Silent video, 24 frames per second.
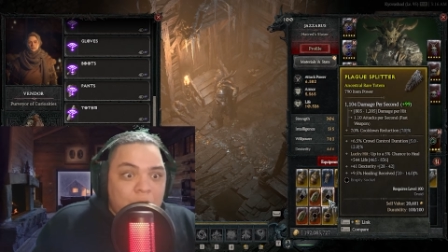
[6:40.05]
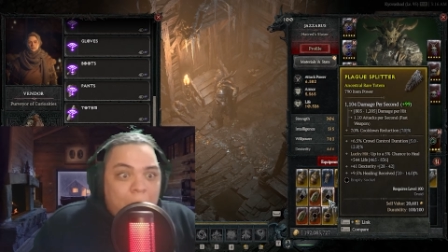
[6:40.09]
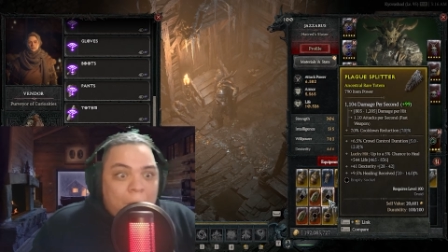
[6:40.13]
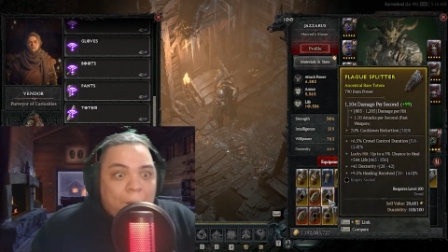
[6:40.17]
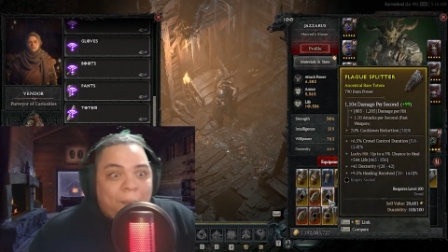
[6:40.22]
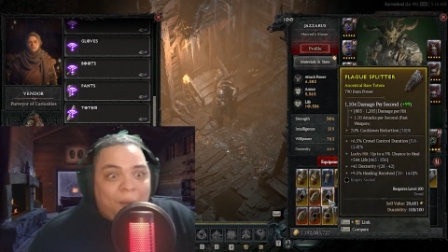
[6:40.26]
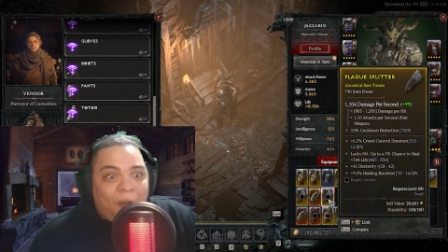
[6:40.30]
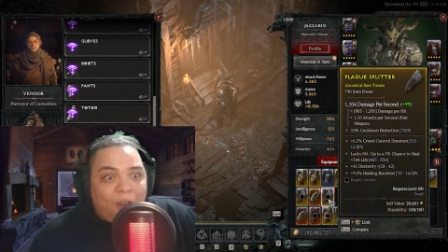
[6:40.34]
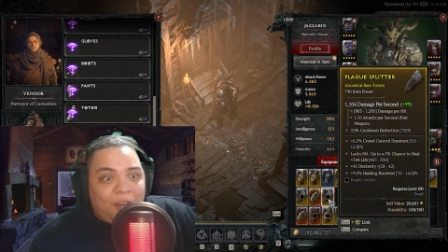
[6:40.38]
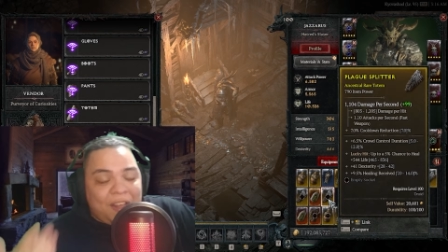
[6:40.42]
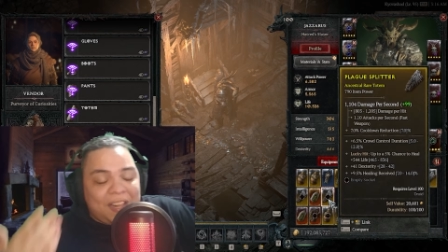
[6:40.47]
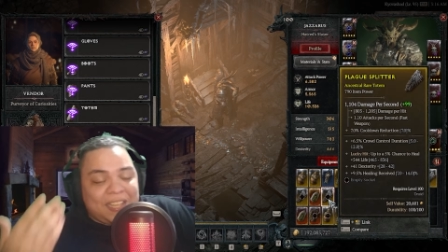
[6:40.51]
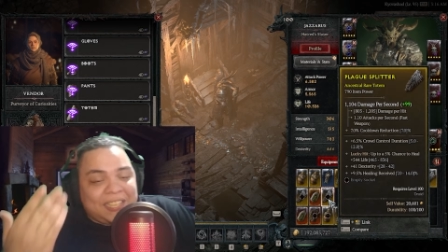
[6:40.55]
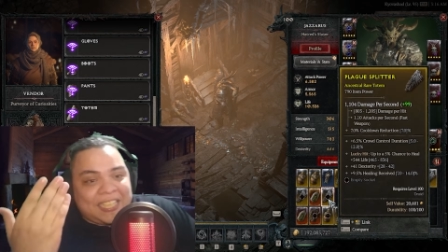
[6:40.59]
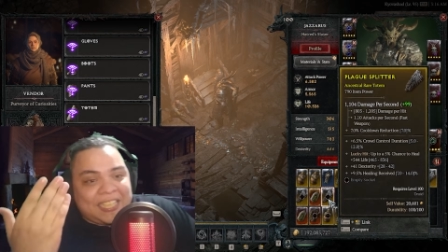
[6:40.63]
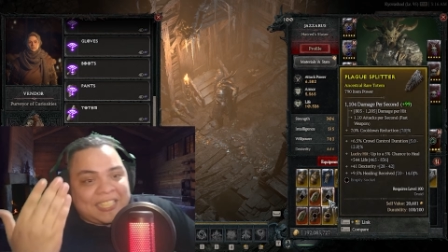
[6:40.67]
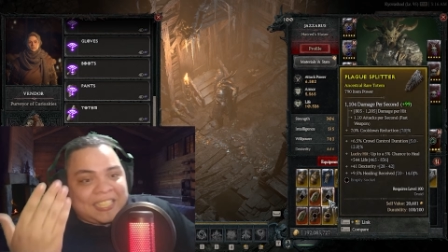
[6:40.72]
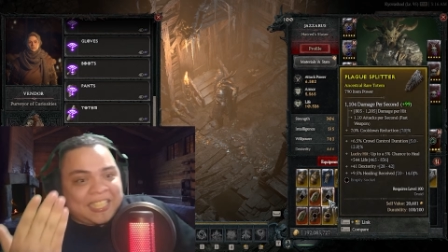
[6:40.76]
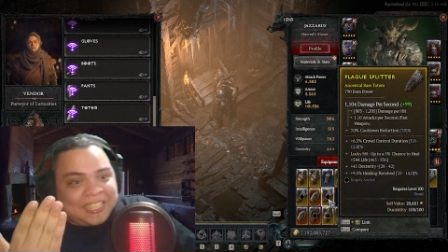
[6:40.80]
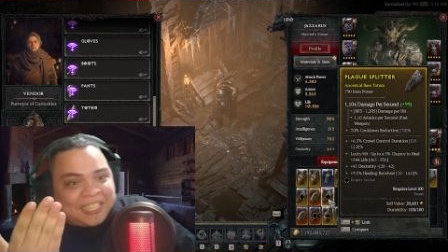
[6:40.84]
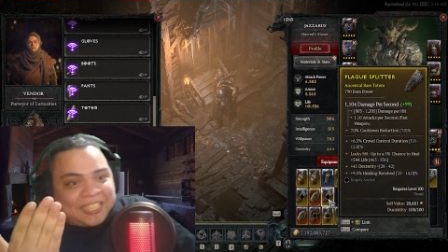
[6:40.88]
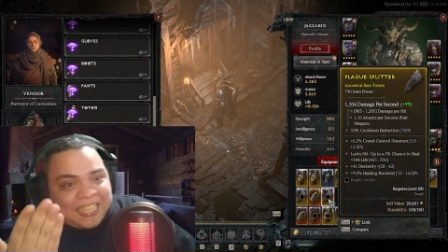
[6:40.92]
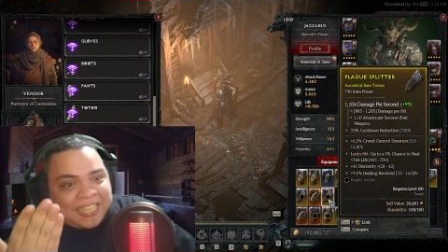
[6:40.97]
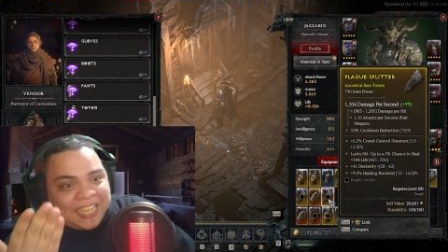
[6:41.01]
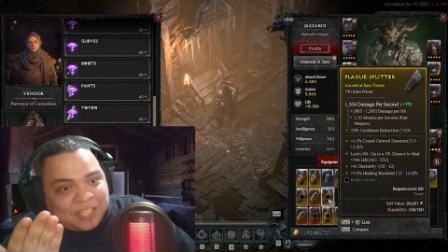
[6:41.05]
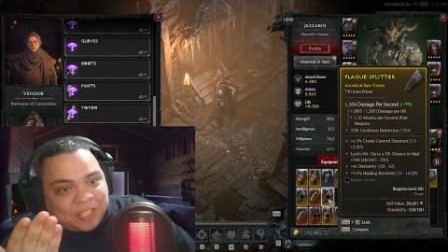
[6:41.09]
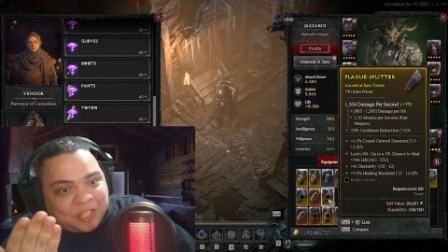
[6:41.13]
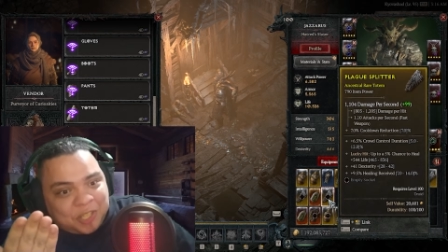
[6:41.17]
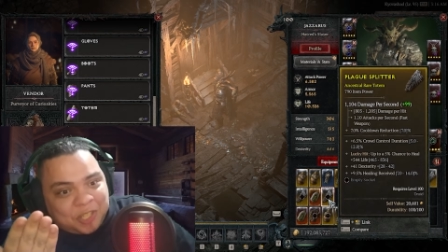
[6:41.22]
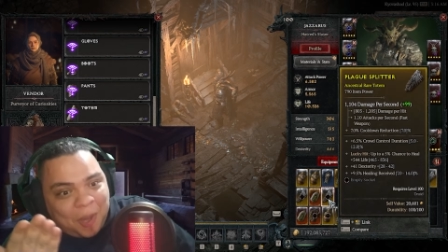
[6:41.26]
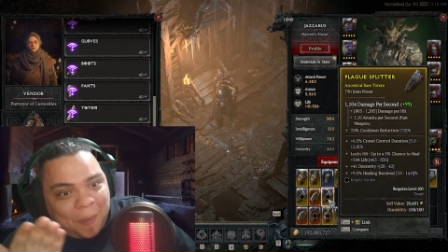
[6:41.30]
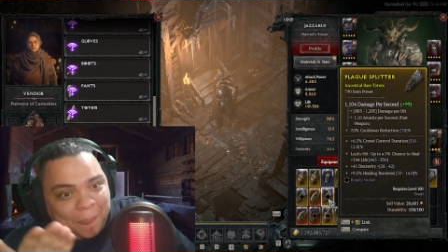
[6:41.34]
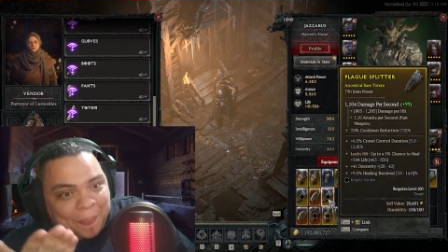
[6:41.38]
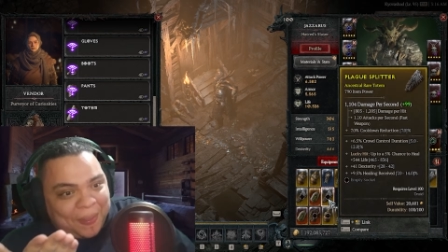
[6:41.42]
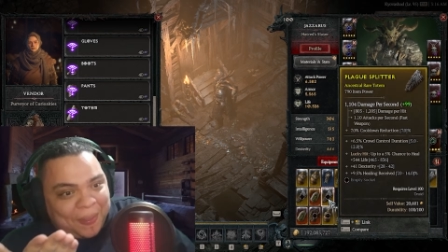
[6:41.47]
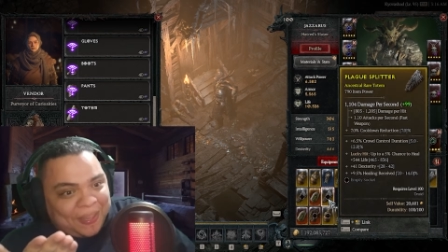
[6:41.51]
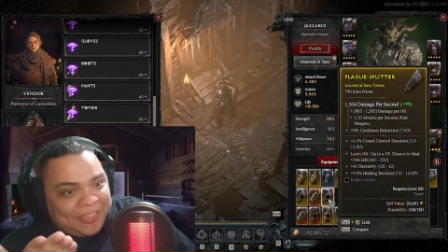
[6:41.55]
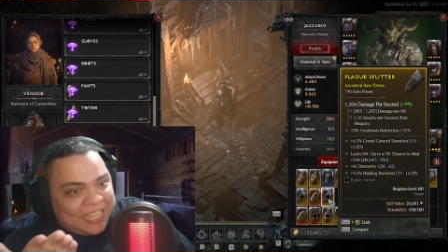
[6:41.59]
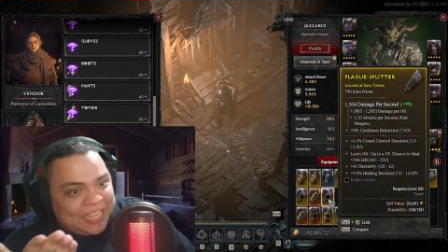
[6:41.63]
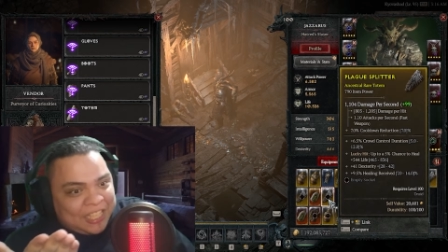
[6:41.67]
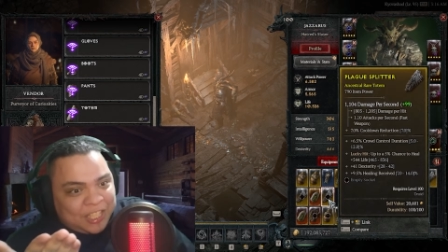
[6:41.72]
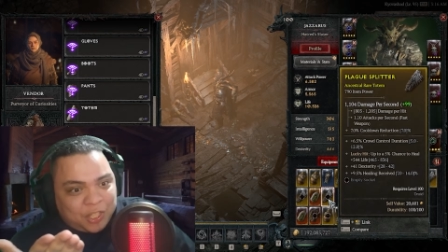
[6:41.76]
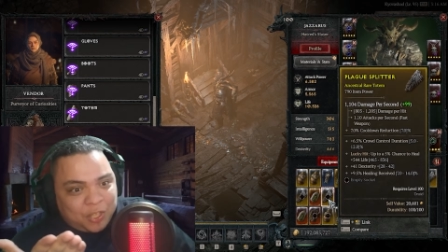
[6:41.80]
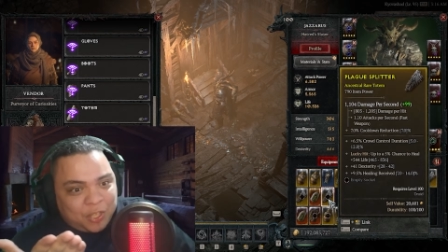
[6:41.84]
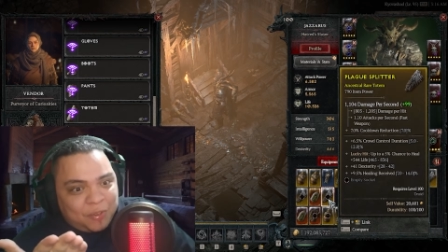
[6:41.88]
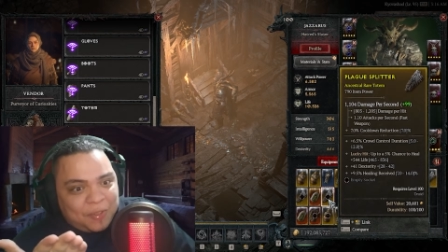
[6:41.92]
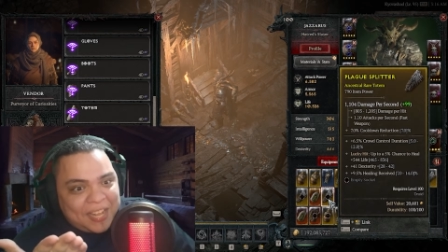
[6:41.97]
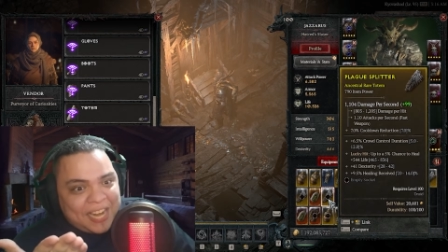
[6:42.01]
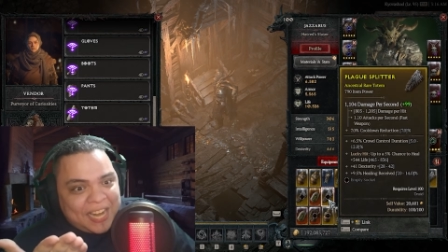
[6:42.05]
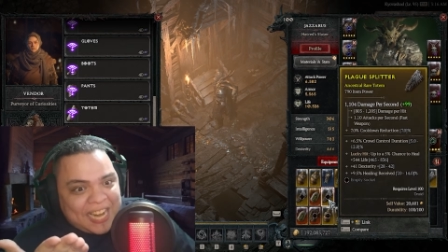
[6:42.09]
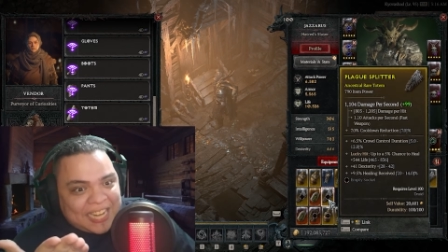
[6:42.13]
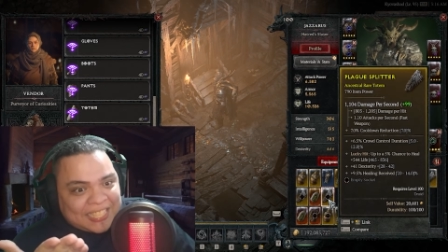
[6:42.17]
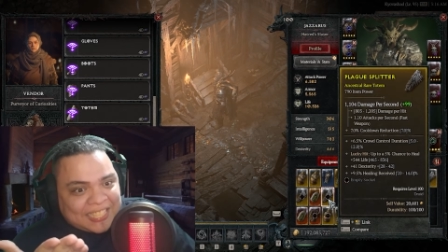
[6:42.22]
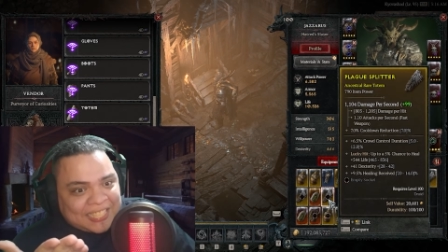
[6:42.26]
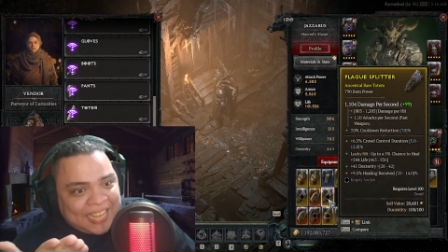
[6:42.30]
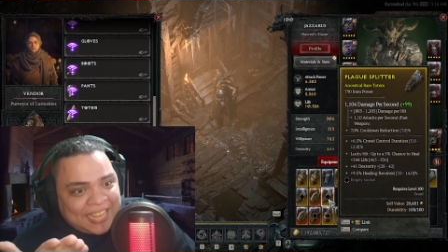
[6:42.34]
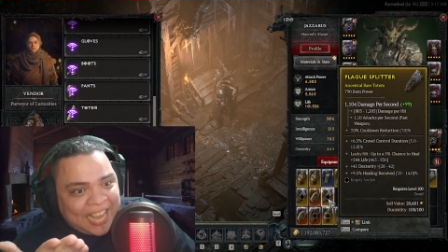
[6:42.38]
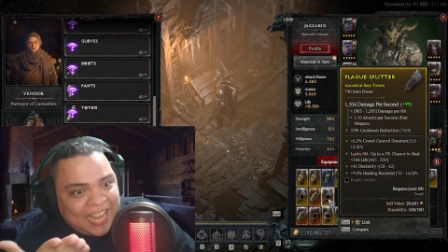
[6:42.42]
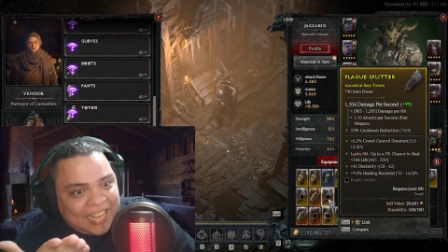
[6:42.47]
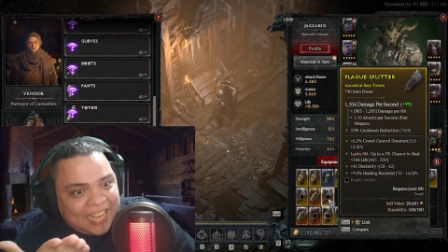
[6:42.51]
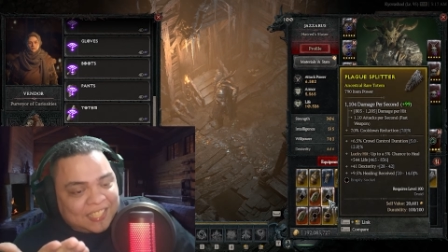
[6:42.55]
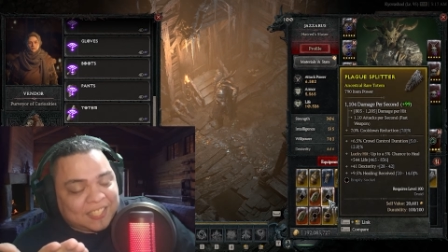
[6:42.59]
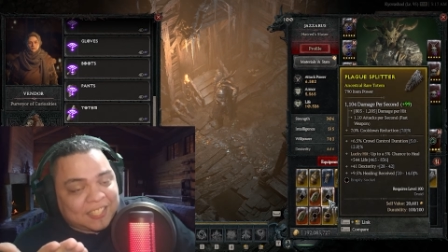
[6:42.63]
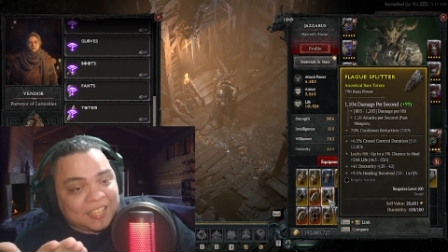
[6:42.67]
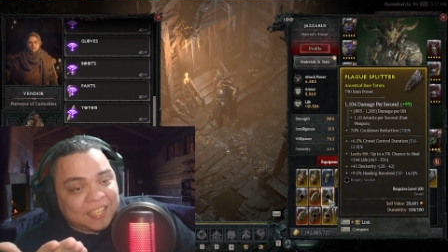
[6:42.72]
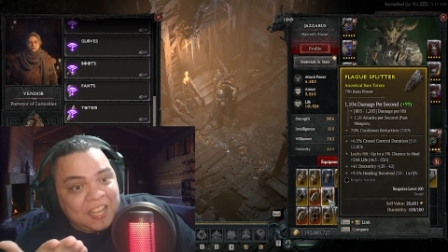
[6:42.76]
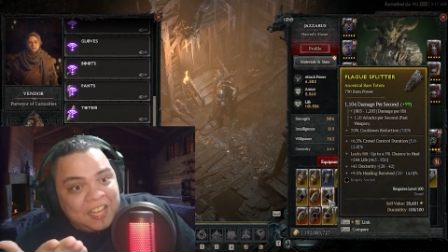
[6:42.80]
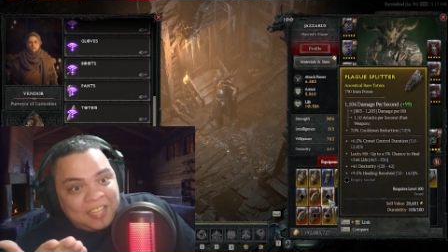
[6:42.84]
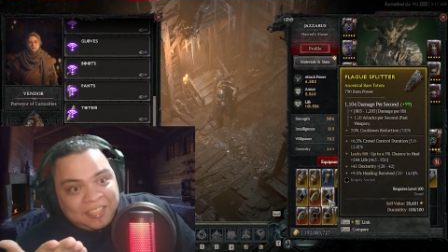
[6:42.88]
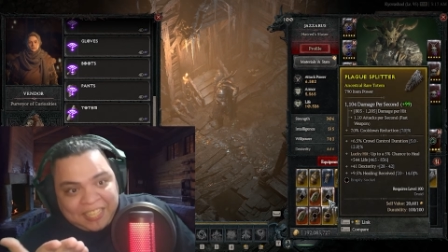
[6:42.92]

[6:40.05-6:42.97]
Brother, this is stupid. This shouldn't exist.